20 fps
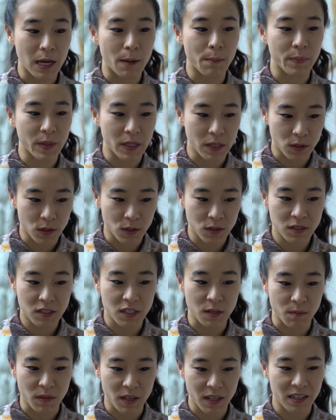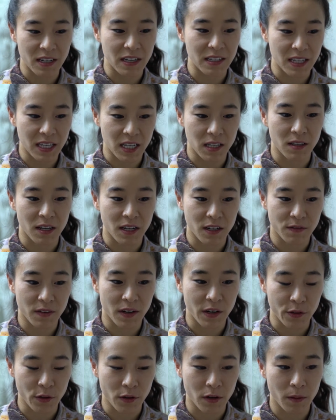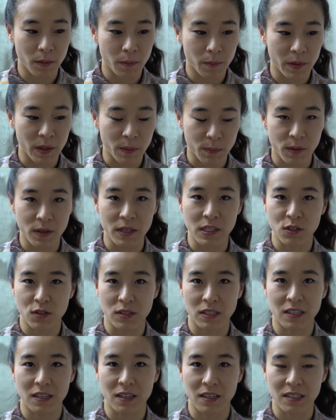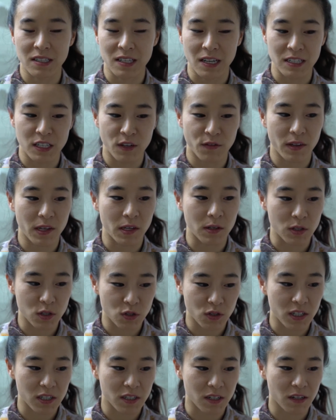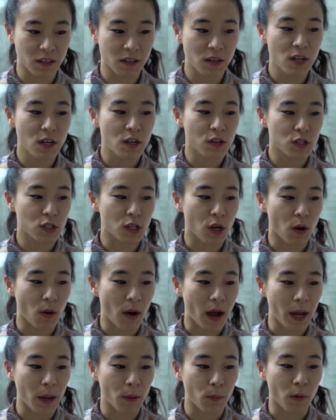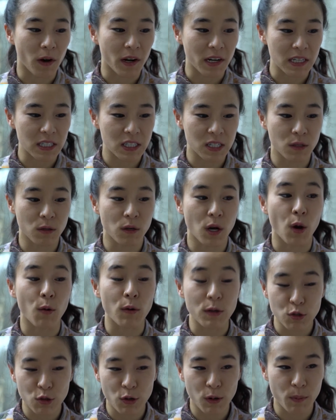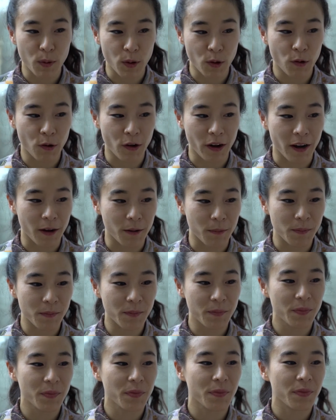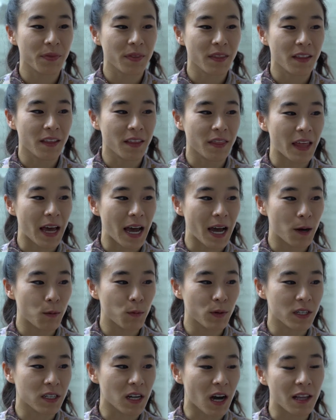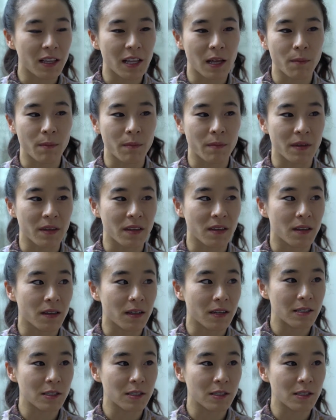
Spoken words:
appealed to me and I think a lot of other people interested in scientific illustration. So I wanted to go into a program that would not let me